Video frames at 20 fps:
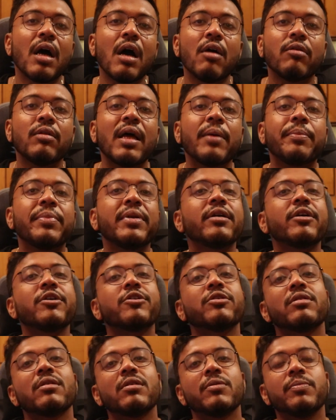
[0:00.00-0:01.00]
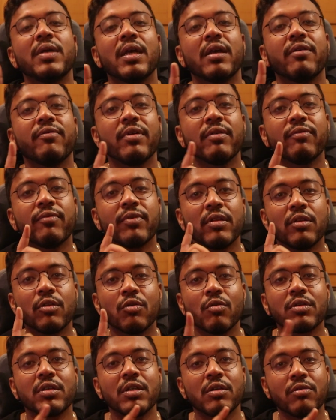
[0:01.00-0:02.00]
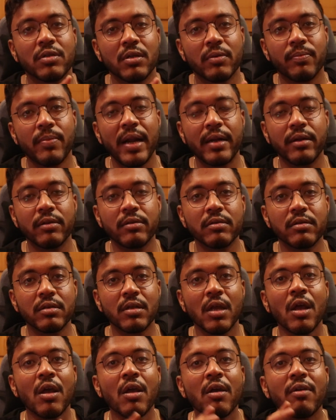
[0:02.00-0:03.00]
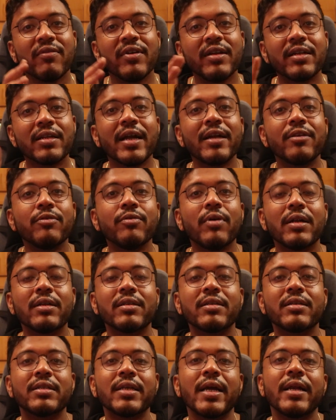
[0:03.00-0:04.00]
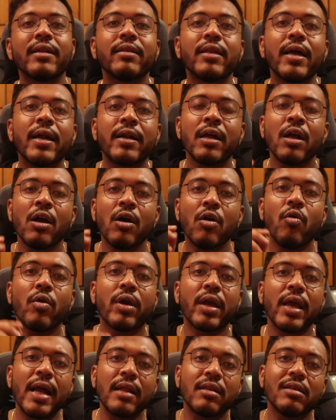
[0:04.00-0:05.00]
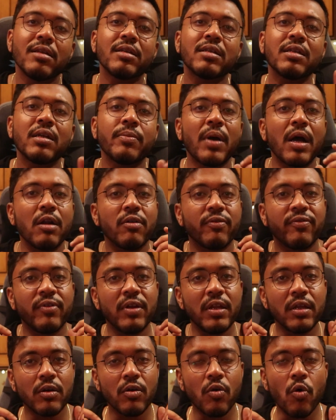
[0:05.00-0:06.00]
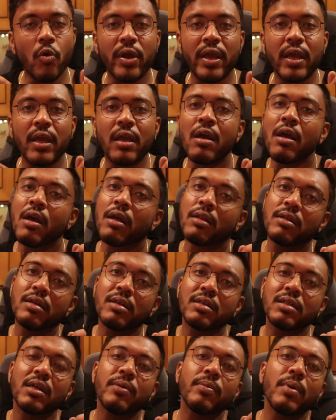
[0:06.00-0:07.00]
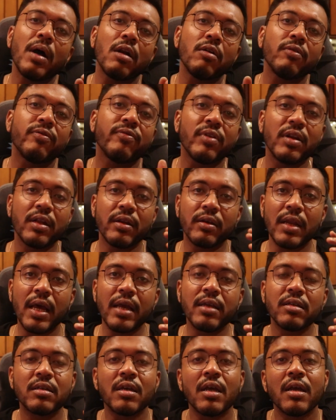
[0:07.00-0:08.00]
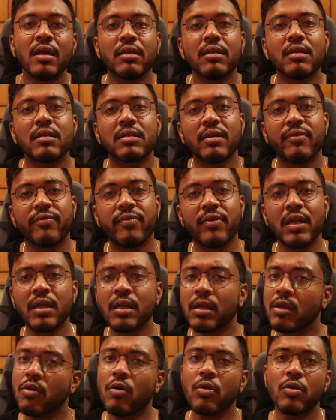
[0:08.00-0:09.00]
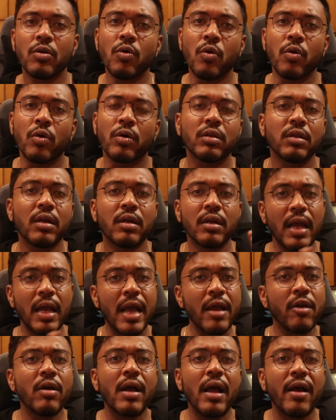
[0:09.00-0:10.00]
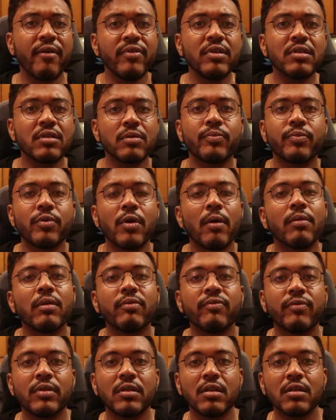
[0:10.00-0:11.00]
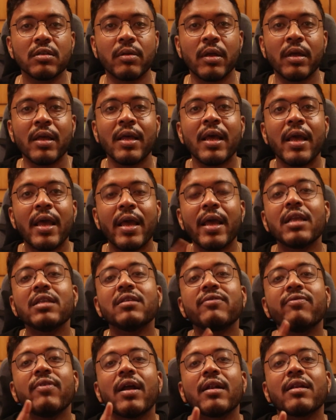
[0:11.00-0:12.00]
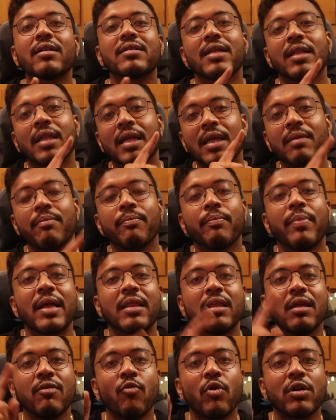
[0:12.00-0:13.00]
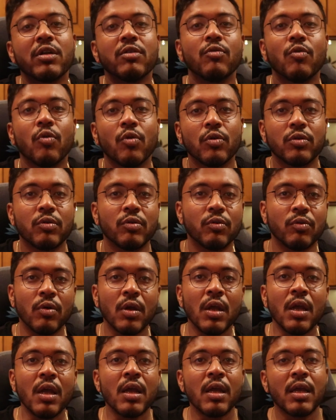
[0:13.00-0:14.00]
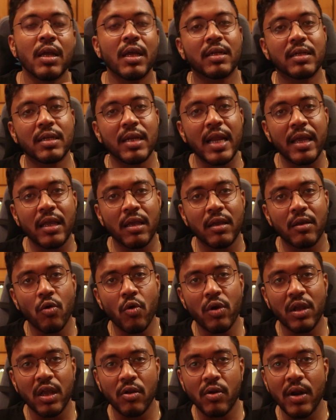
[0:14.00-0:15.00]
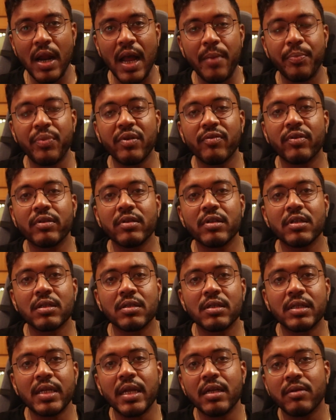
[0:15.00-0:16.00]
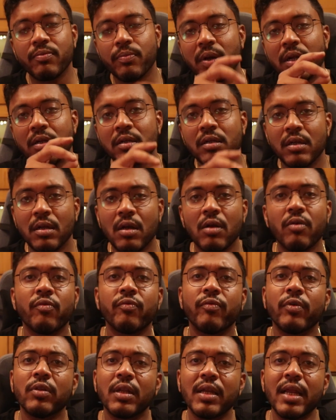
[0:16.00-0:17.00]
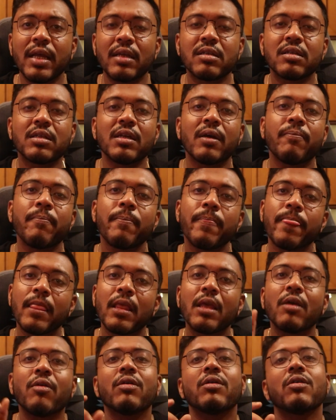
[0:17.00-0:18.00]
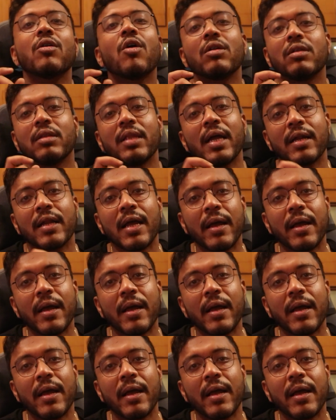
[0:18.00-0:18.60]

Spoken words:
how the application is behaving with those user patterns. We try to understand that, okay, at this step, are you feeling okay? This step, are you feeling nice? This step, feeling, no, you're having some problems with this step. Hence, we understand the empathy, what you go through. It's like, okay, you're happy with this state, but for the next step, you're not that